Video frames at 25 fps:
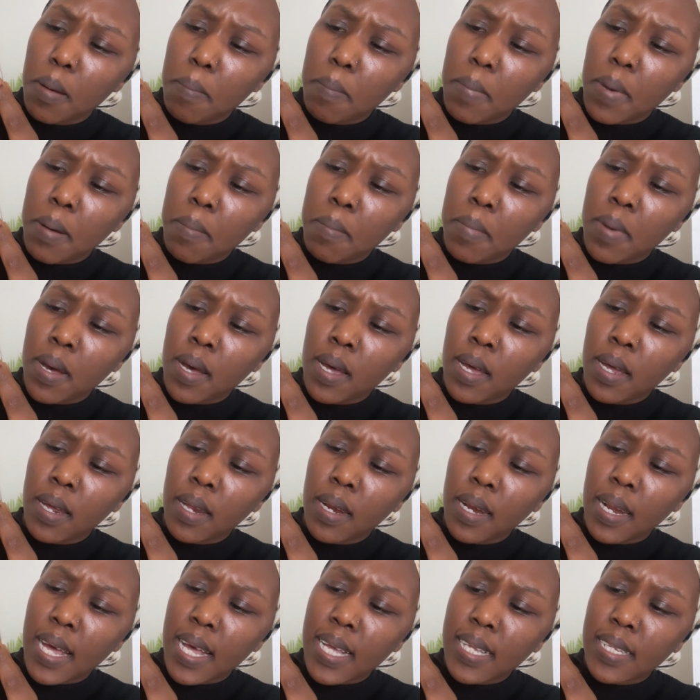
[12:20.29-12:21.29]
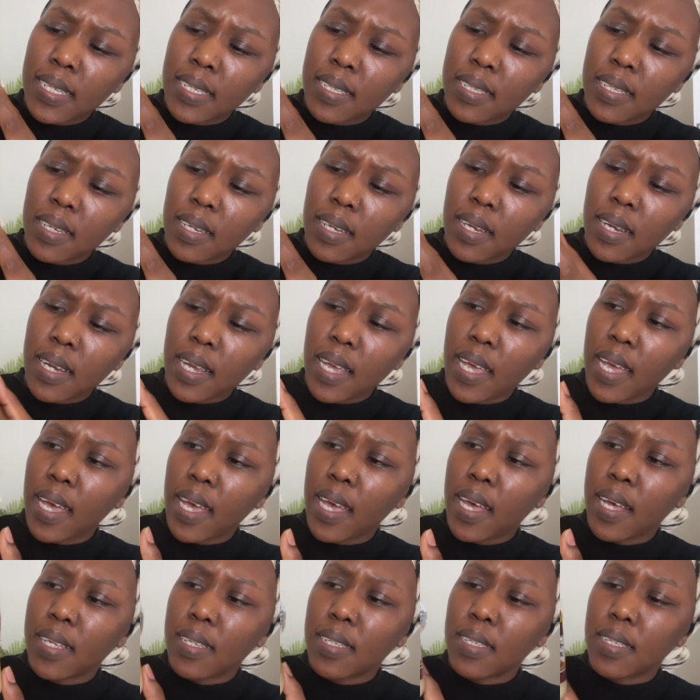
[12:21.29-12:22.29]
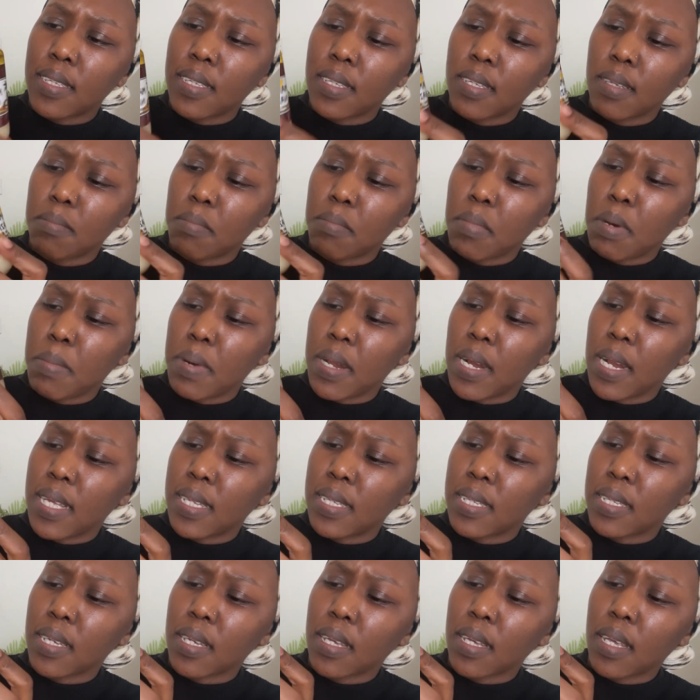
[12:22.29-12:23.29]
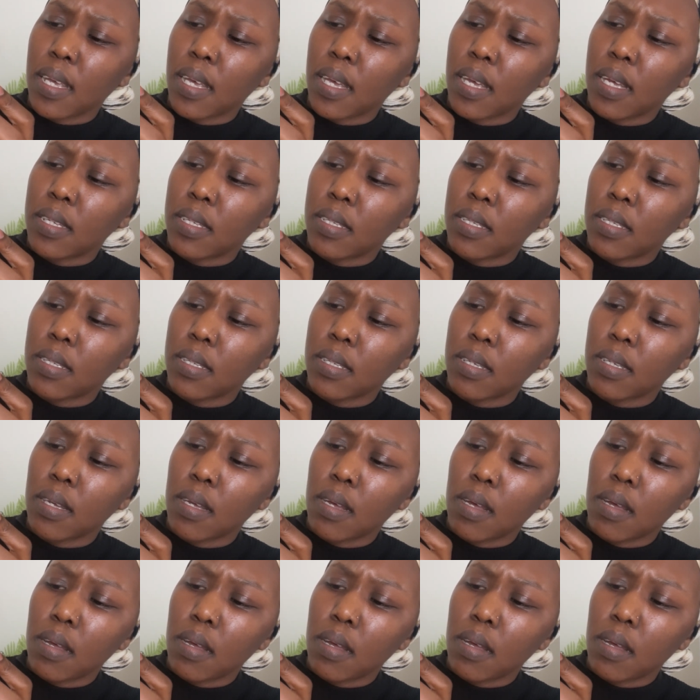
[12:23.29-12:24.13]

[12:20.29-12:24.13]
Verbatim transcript: mama nazi cares mama nazi cares